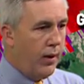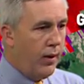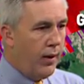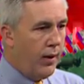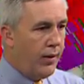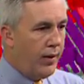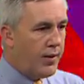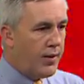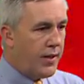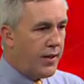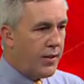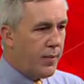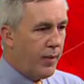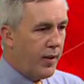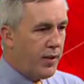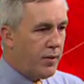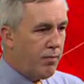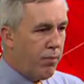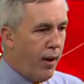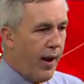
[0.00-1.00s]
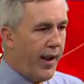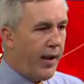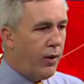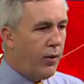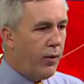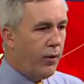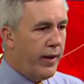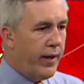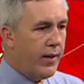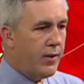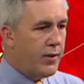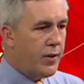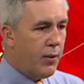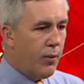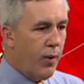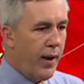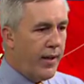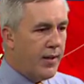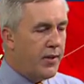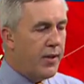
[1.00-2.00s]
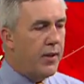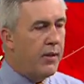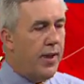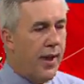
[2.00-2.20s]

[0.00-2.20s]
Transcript: You can see some of these bright greens and reds here. Now